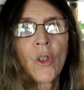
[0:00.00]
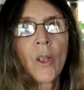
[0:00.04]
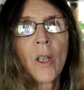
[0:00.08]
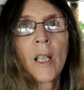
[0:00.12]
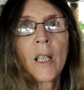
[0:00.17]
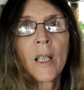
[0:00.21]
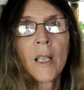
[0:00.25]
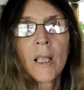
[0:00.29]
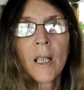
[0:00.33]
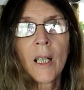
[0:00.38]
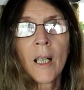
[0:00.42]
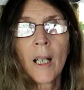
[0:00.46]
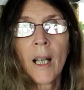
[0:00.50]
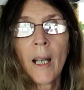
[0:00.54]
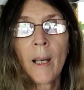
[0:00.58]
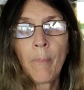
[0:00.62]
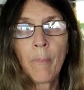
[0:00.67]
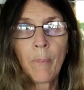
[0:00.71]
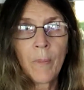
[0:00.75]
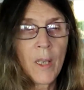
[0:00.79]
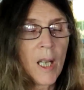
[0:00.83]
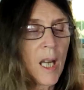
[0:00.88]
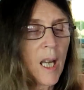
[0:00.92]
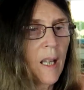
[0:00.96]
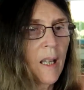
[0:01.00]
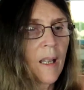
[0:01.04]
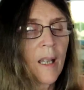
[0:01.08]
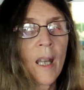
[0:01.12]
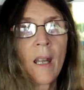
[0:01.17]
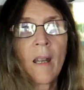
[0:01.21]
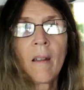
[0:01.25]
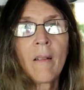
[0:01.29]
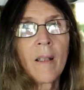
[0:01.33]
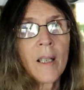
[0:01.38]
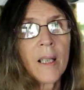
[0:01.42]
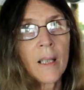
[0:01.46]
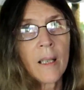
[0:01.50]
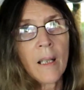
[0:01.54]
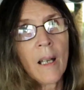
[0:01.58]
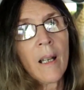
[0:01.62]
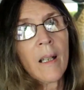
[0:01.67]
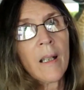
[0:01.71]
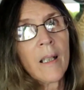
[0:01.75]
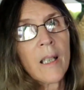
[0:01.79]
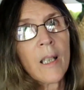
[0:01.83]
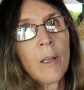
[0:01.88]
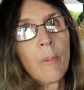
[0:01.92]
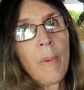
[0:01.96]
this clip down there is
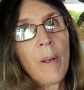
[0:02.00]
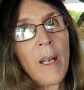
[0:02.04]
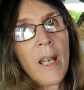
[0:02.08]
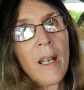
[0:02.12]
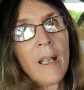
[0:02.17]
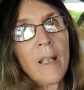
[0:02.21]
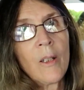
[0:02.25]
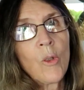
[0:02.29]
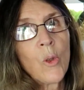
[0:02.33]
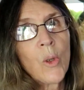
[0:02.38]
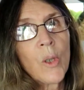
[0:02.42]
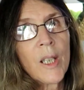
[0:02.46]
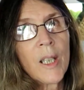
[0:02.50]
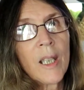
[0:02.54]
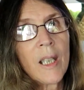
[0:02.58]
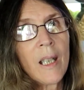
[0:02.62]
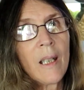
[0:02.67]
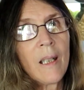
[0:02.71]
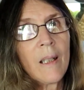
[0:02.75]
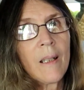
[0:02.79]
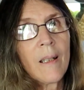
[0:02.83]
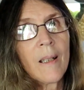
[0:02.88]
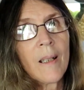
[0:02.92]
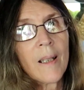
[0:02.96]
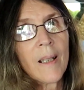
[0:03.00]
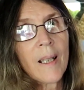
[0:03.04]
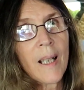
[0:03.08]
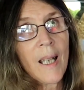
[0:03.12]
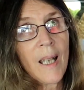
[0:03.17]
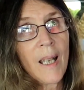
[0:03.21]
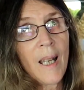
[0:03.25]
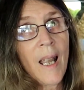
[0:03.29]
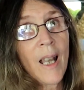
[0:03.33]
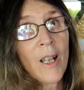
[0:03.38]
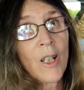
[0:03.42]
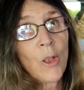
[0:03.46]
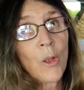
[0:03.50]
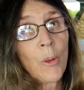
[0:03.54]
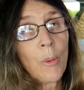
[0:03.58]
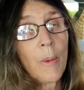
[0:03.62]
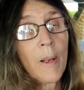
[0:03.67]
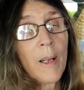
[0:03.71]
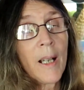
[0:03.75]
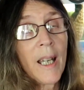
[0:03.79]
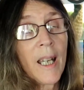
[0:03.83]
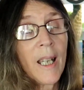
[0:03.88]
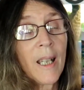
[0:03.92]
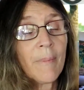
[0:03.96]
going to be interesting to see,
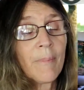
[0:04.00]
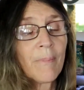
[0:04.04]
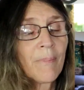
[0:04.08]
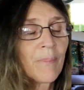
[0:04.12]
actually.